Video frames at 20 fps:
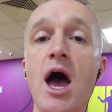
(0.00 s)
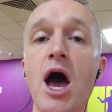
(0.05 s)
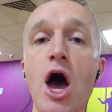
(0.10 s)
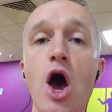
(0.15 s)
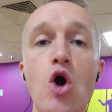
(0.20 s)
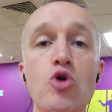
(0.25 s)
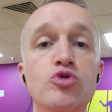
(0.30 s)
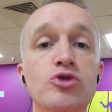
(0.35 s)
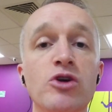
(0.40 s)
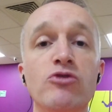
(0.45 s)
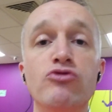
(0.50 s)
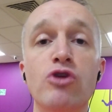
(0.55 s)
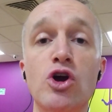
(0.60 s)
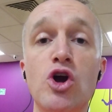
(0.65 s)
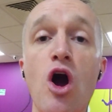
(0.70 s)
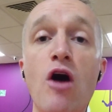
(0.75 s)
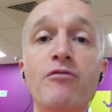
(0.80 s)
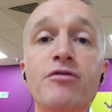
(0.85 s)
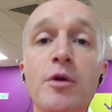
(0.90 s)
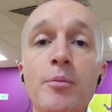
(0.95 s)
how to
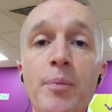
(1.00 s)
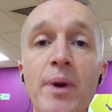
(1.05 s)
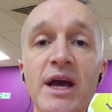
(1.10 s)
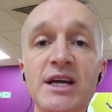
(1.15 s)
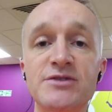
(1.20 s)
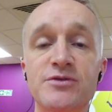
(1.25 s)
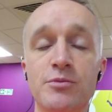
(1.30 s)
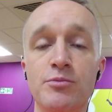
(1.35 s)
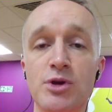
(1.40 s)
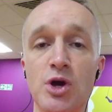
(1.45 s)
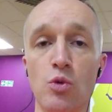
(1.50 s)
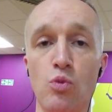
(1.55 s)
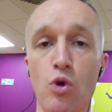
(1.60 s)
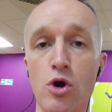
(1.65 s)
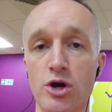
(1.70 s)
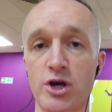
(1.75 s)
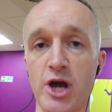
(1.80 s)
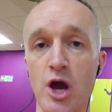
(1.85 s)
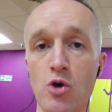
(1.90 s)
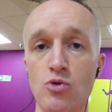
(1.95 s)
recover best from your
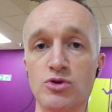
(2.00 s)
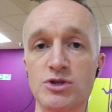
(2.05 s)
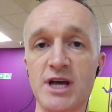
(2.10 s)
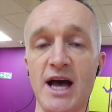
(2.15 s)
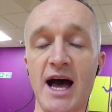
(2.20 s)
workouts